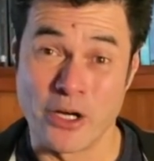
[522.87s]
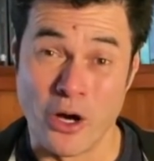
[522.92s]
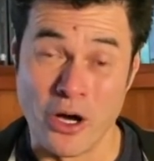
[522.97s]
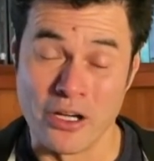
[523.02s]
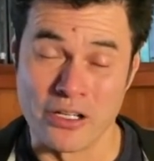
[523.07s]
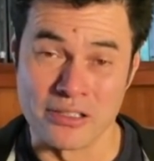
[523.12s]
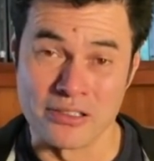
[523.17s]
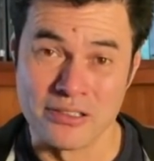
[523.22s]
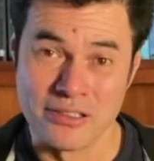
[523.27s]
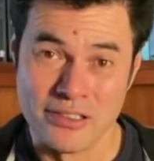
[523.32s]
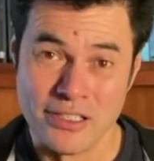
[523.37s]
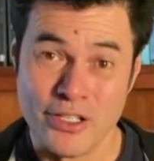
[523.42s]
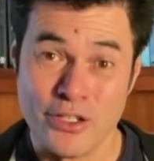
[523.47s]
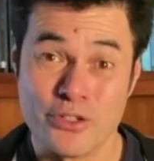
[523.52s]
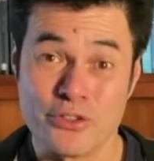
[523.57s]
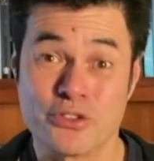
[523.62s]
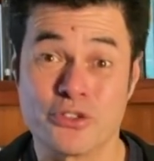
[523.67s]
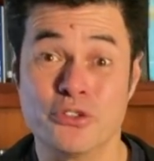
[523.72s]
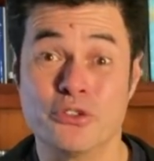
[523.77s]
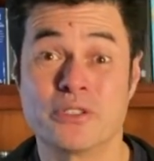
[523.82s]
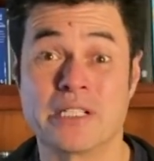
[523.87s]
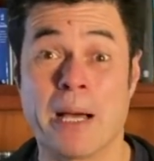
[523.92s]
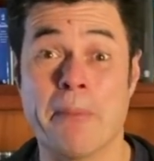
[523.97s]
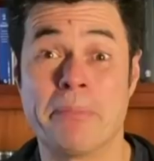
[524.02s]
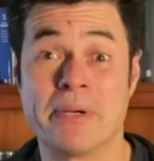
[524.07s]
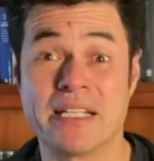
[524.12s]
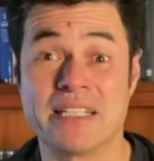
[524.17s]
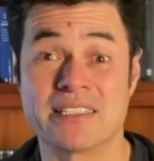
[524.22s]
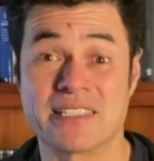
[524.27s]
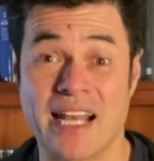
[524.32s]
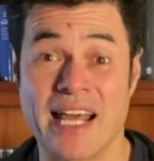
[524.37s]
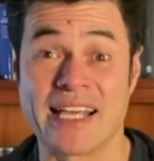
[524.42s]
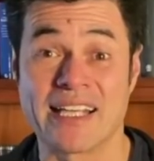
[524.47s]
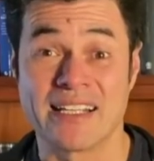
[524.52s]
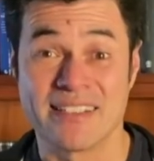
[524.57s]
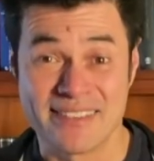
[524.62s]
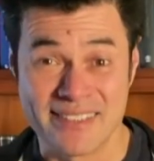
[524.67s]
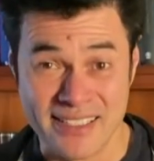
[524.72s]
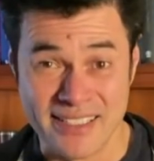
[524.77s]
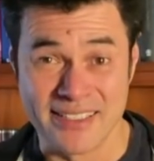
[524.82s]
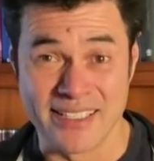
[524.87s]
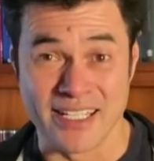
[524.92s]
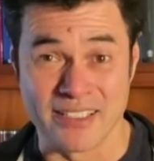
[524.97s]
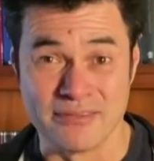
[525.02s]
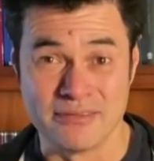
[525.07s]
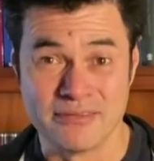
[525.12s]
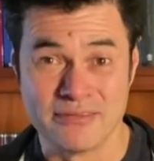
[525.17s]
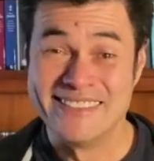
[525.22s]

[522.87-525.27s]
on to companies like Citadel.